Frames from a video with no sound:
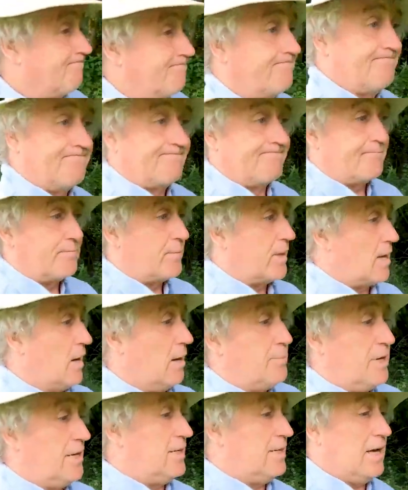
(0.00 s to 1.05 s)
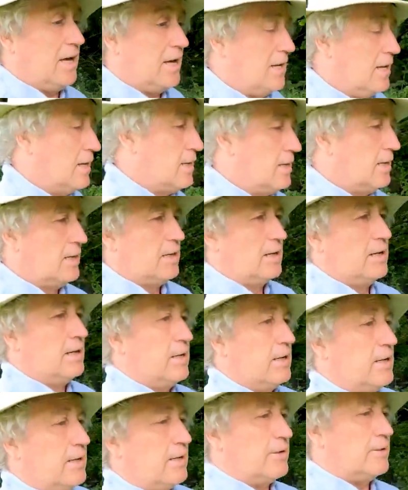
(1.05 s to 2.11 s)
I mean,
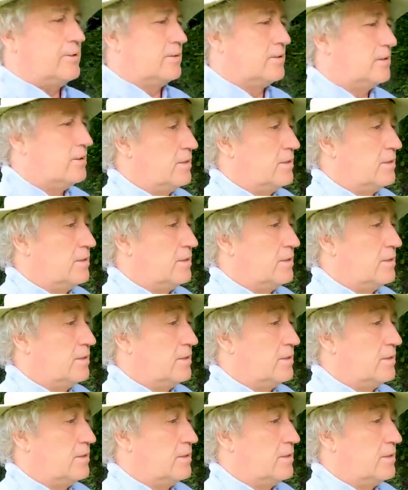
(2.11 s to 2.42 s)
you know,